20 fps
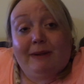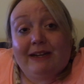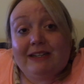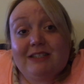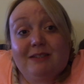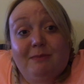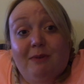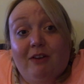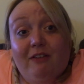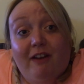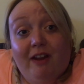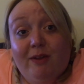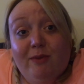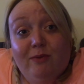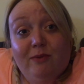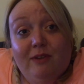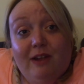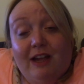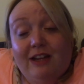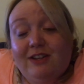back tomorrow.
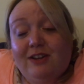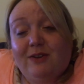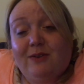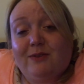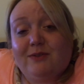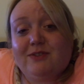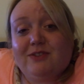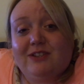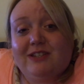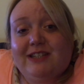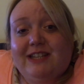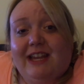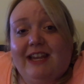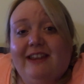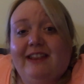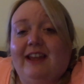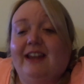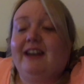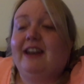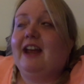I don't know what I was going to say
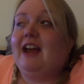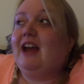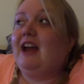then.